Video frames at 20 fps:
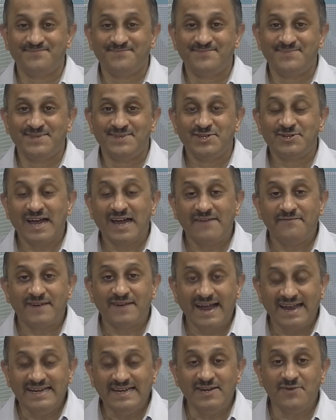So, I have
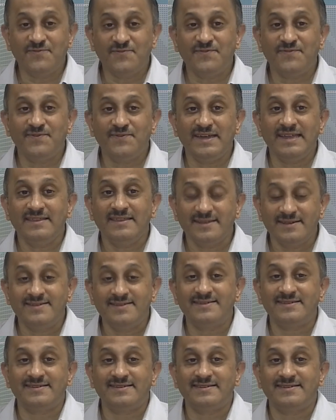kind of in
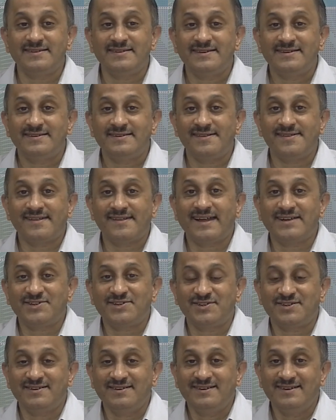this
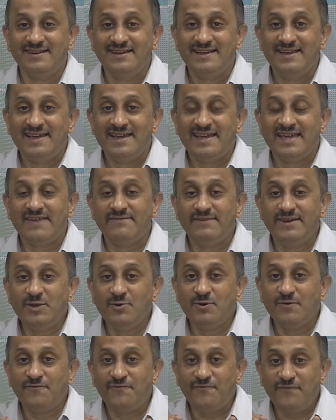discussion given
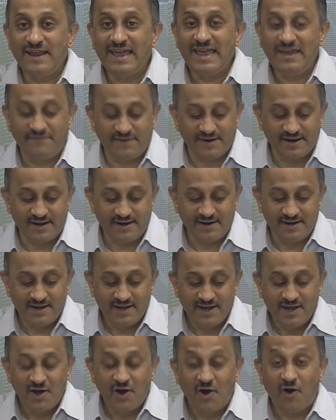you a flavor
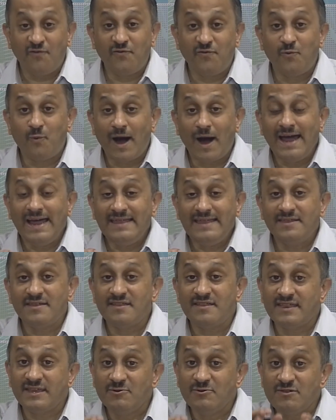of why the
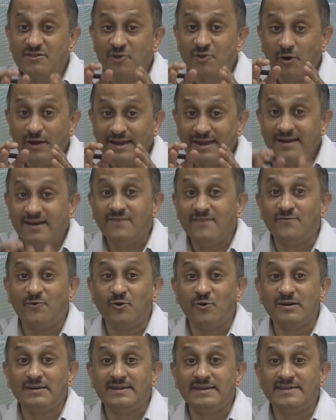sinusoidal
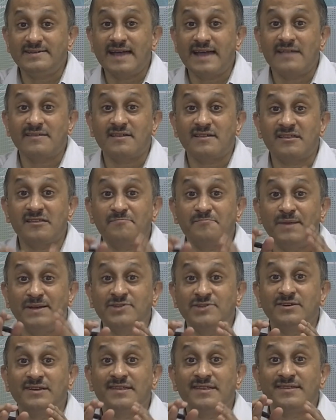voltage has a
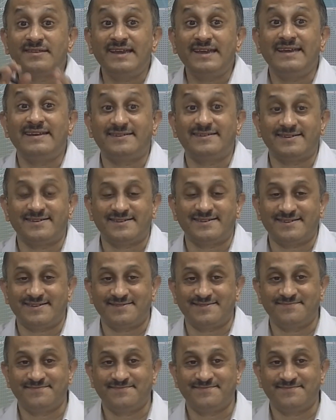special status.